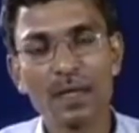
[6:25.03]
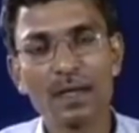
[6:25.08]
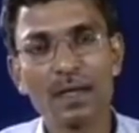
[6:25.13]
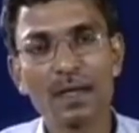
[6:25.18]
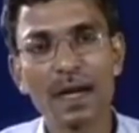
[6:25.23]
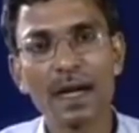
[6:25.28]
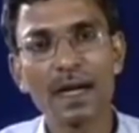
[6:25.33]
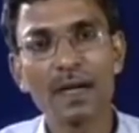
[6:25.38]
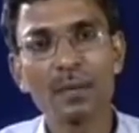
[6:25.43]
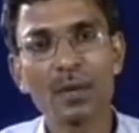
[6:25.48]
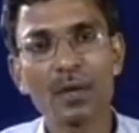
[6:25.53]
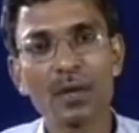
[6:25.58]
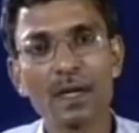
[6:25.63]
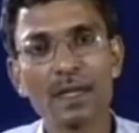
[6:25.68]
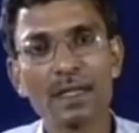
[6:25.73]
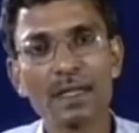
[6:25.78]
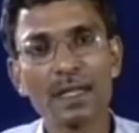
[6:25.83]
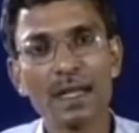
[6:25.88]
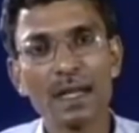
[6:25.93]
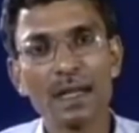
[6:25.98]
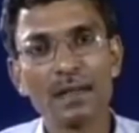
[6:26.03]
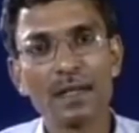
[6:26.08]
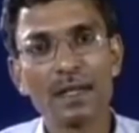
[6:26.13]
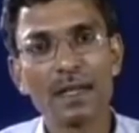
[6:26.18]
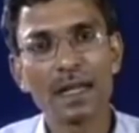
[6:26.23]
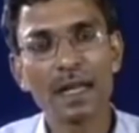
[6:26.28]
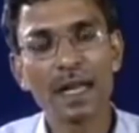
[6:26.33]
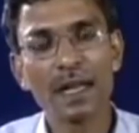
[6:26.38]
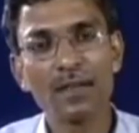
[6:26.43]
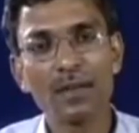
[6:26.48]
in dried products, the
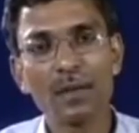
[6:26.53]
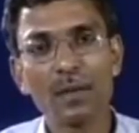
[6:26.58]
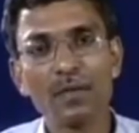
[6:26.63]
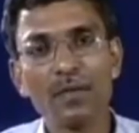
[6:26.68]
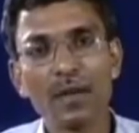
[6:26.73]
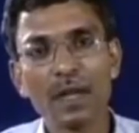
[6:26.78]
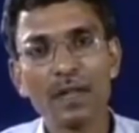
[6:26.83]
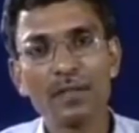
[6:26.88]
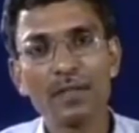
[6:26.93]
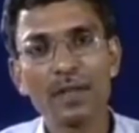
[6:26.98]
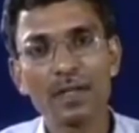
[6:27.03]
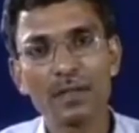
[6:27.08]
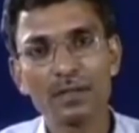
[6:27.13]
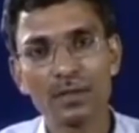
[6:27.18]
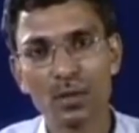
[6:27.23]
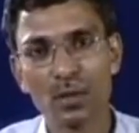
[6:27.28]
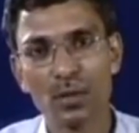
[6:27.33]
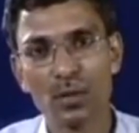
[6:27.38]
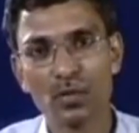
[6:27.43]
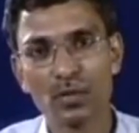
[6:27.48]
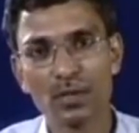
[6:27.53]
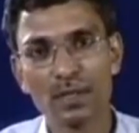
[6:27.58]
decay will be very, very slow.